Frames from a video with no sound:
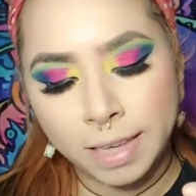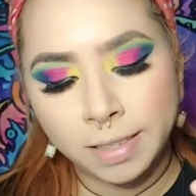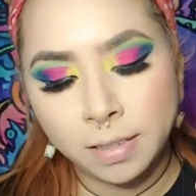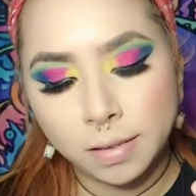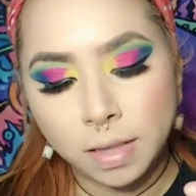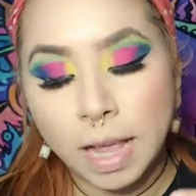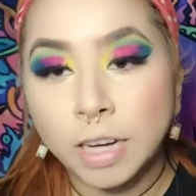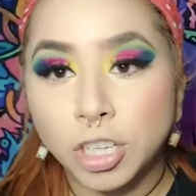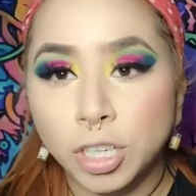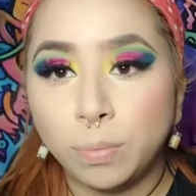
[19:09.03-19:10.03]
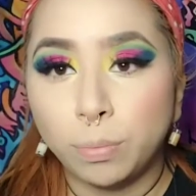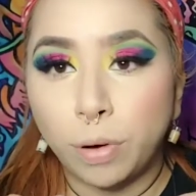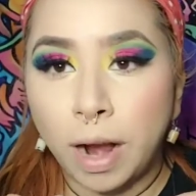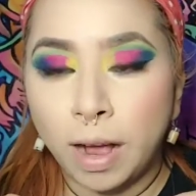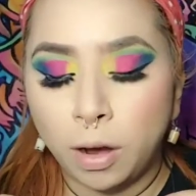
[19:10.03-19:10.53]
Essence Lash and
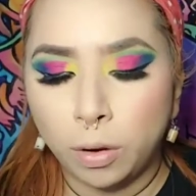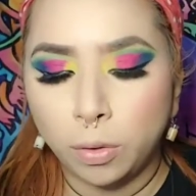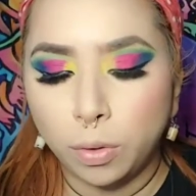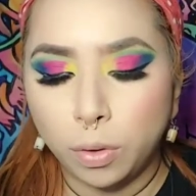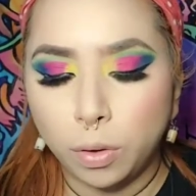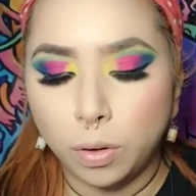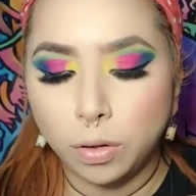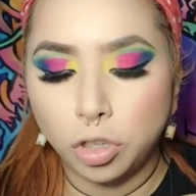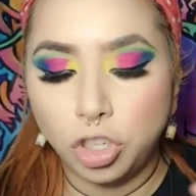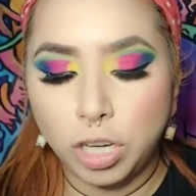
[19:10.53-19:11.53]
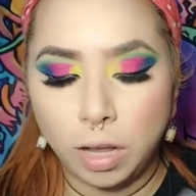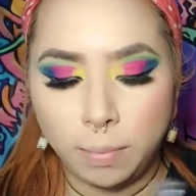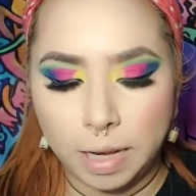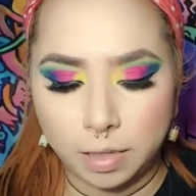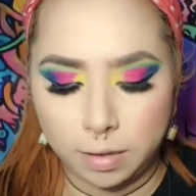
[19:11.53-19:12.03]
Brow
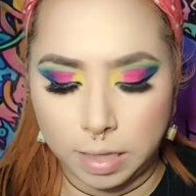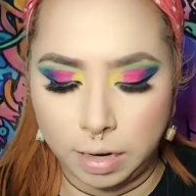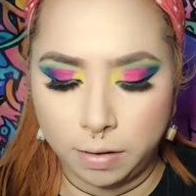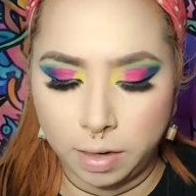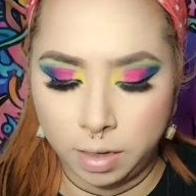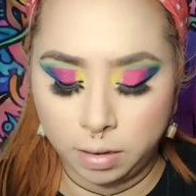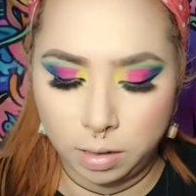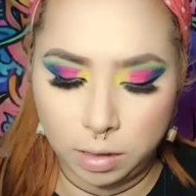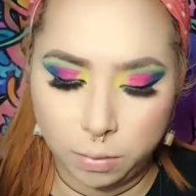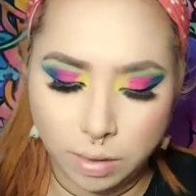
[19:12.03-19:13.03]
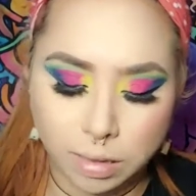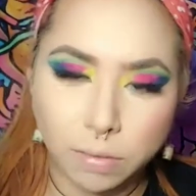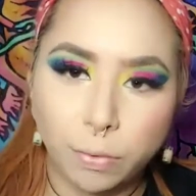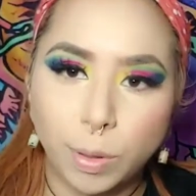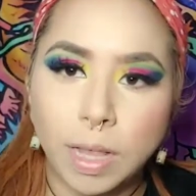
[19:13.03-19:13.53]
Gel Mascara. And the
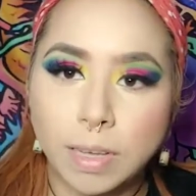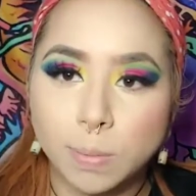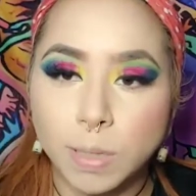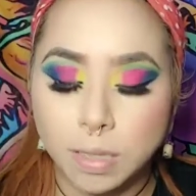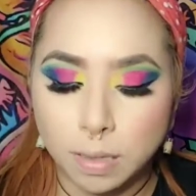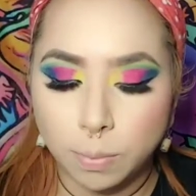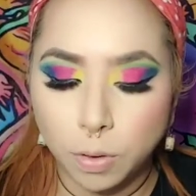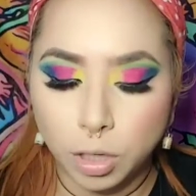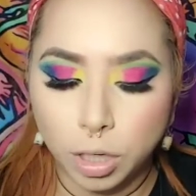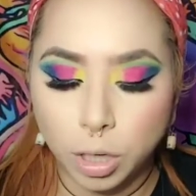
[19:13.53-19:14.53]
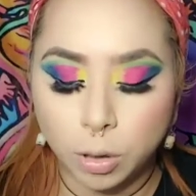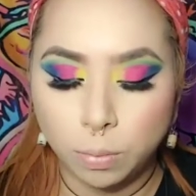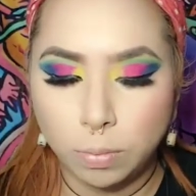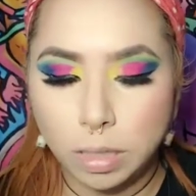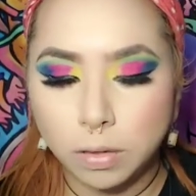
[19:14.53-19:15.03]
reason for that is because I'm going to
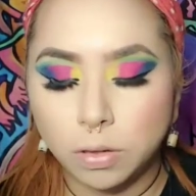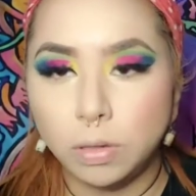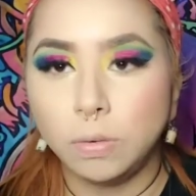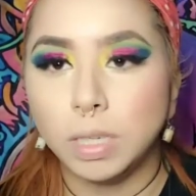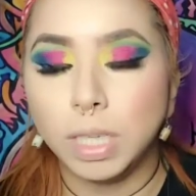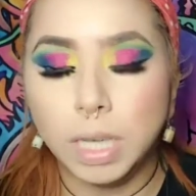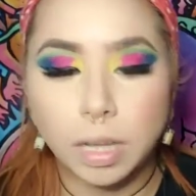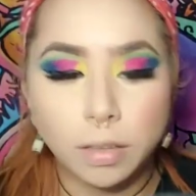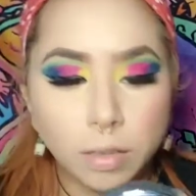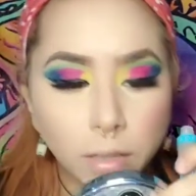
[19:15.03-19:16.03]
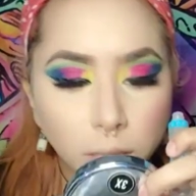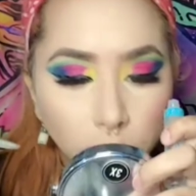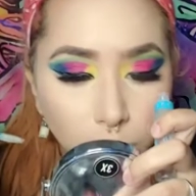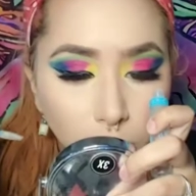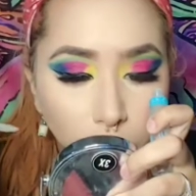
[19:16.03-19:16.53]
comb these two together.
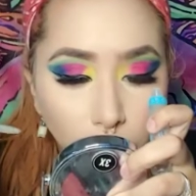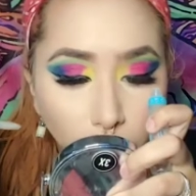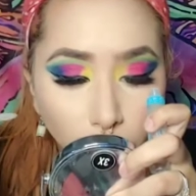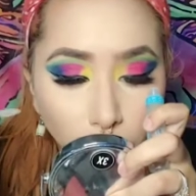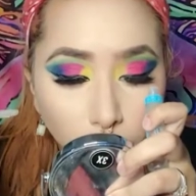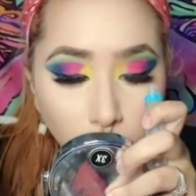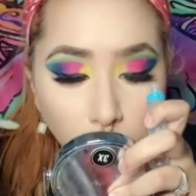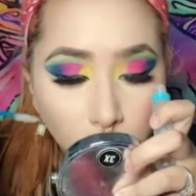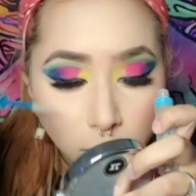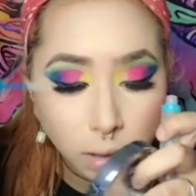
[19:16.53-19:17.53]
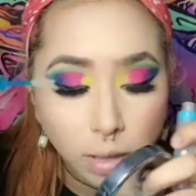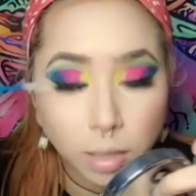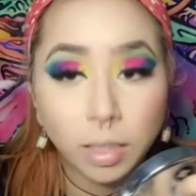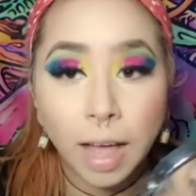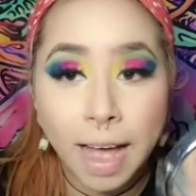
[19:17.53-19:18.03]
I'm going to comb
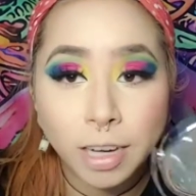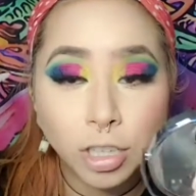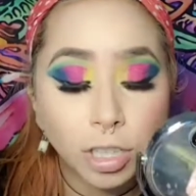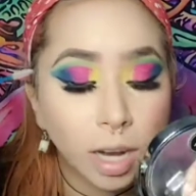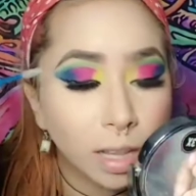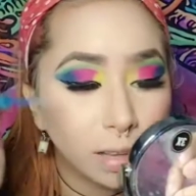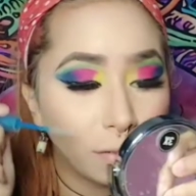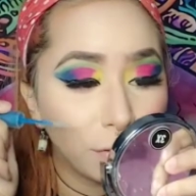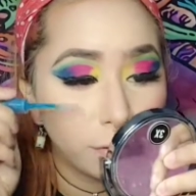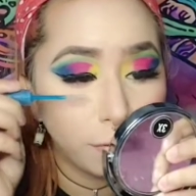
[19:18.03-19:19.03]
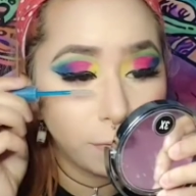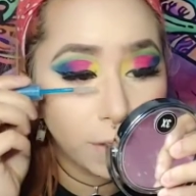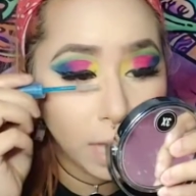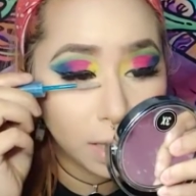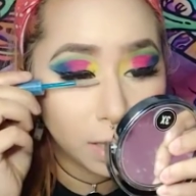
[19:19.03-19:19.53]
the lash and the
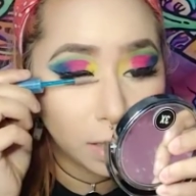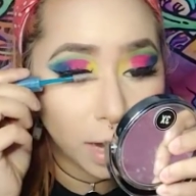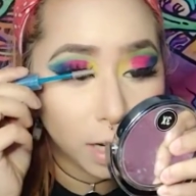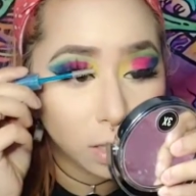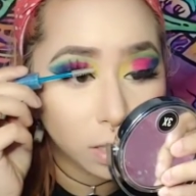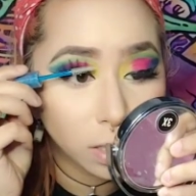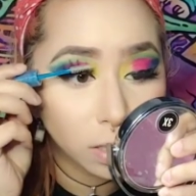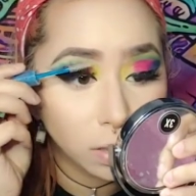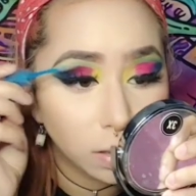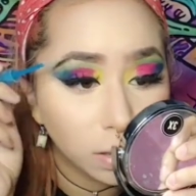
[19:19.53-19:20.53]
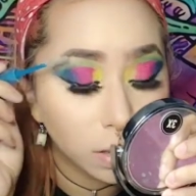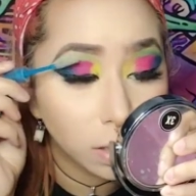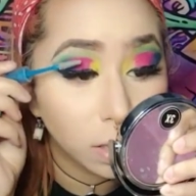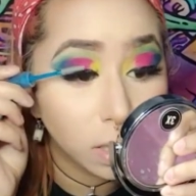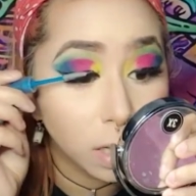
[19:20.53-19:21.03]
fake lashes
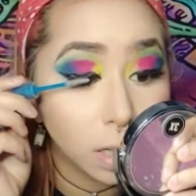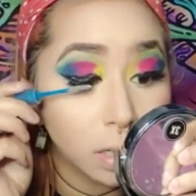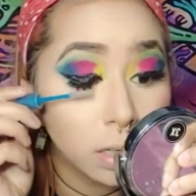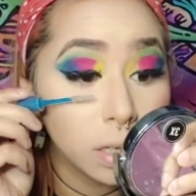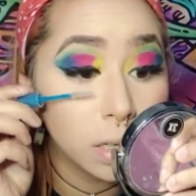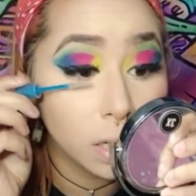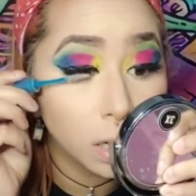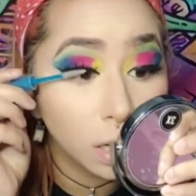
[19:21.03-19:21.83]
together.